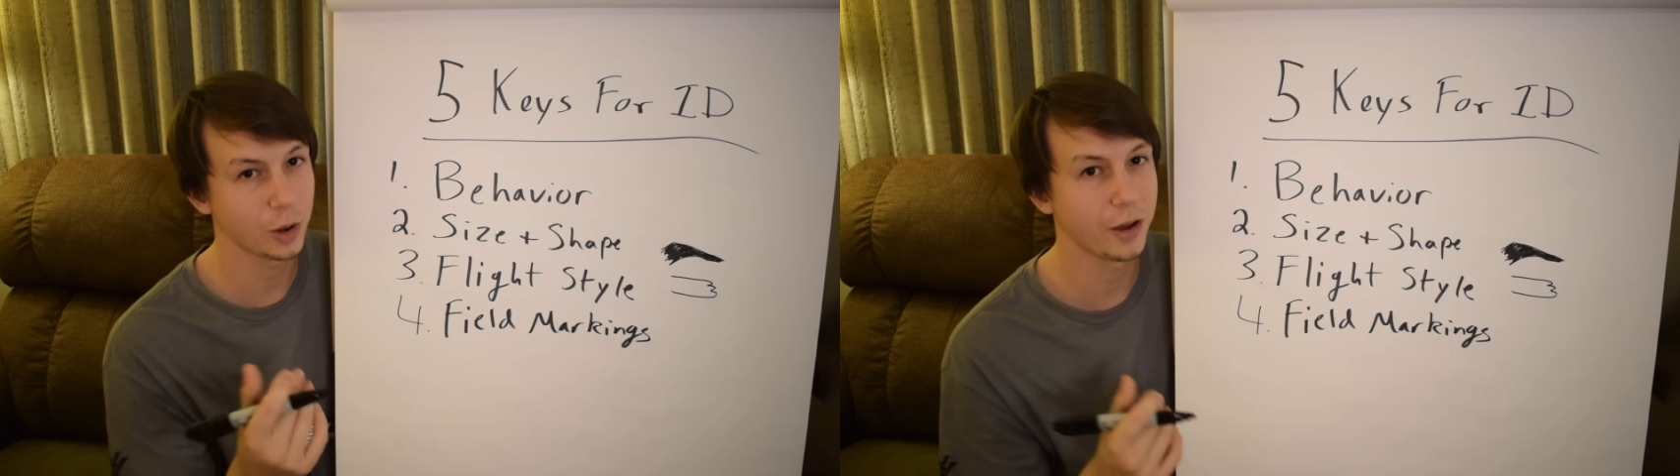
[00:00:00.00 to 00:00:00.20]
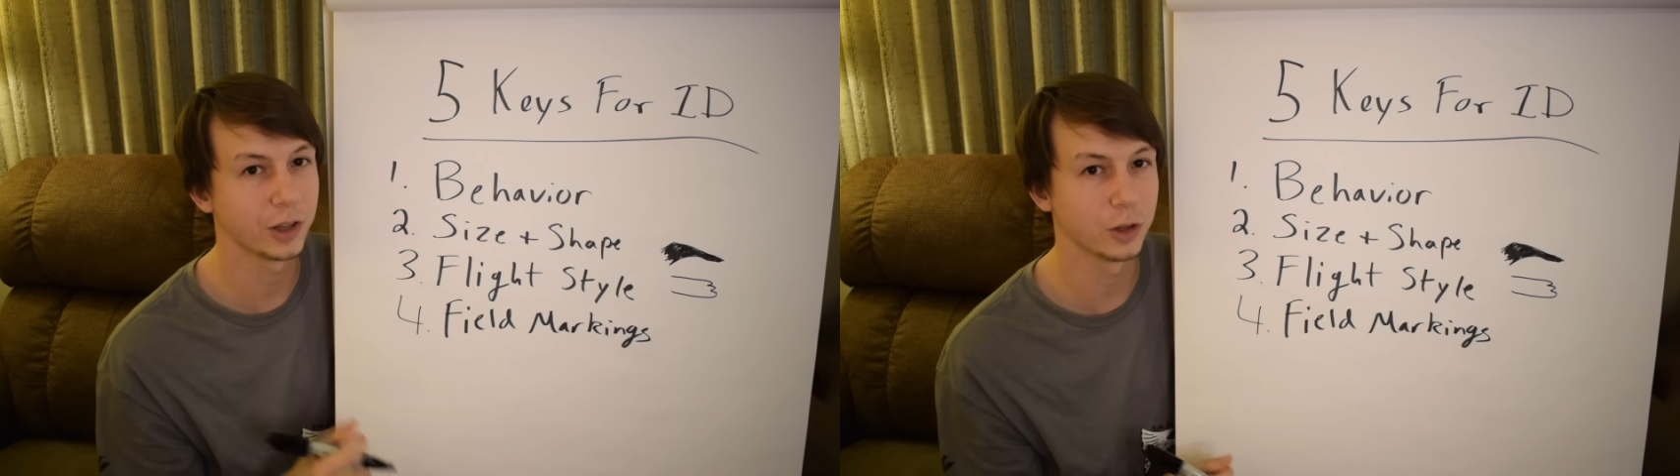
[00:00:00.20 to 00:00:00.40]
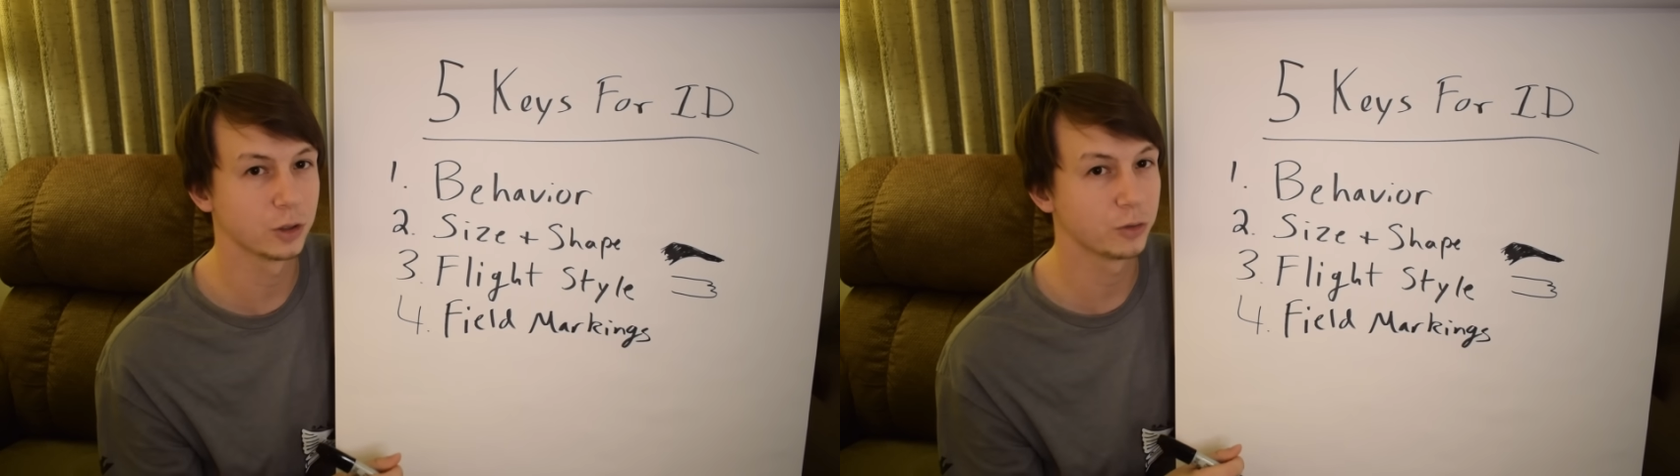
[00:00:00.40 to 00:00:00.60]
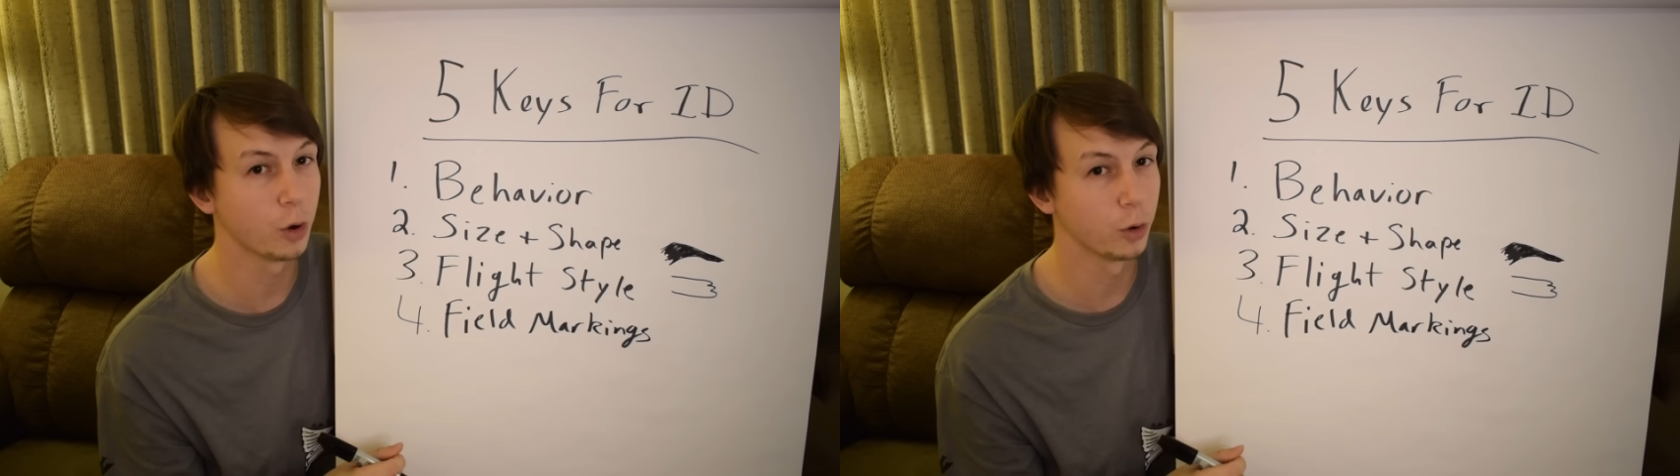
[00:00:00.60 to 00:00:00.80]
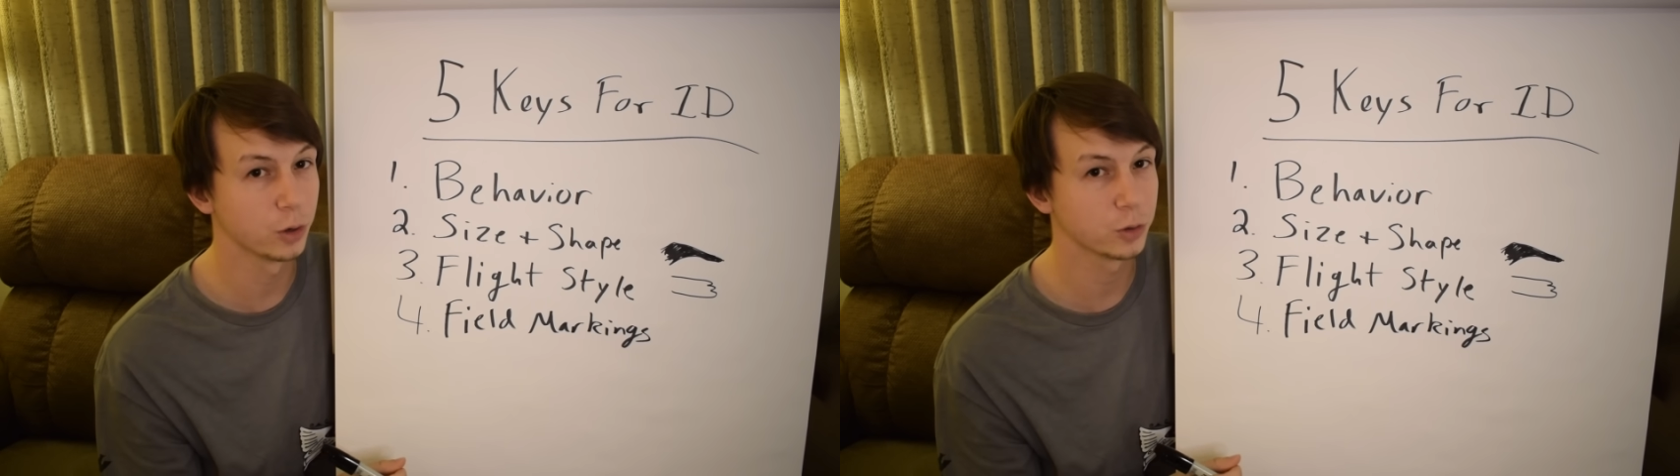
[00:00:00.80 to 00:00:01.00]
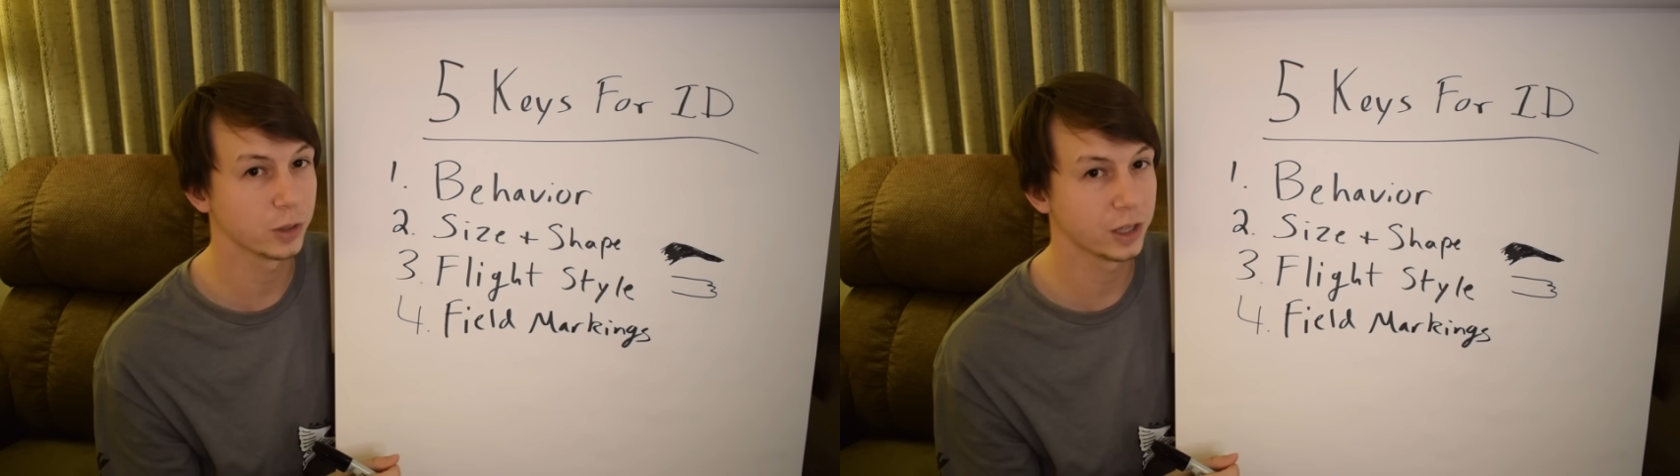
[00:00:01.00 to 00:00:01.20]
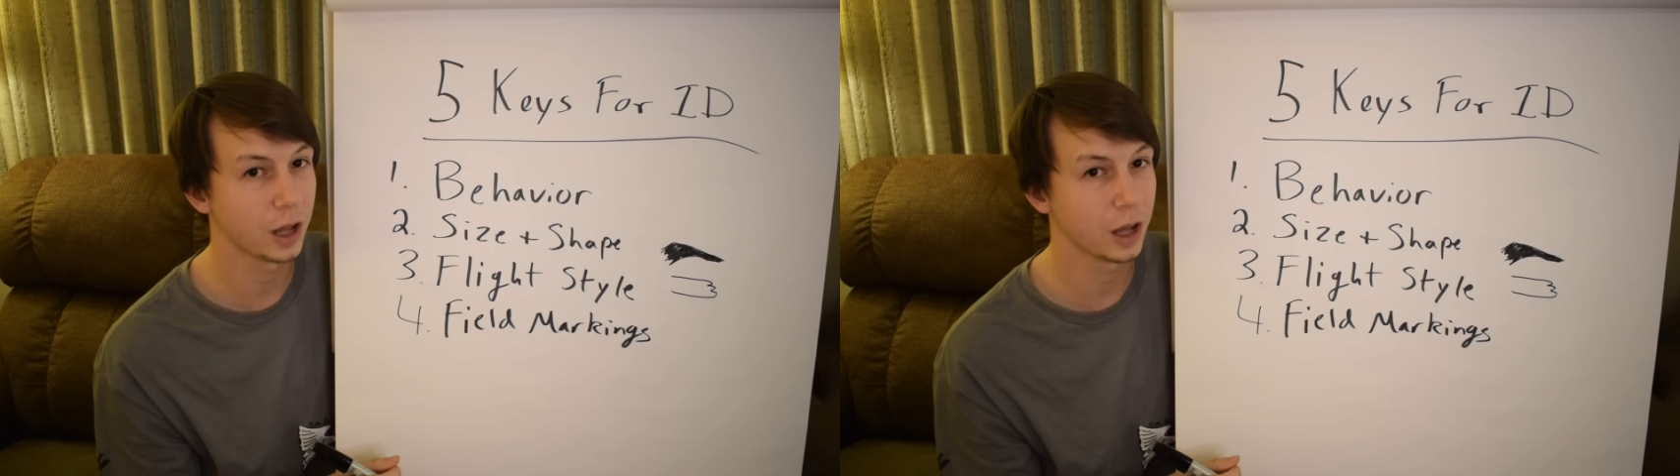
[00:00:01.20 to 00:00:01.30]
having those photos really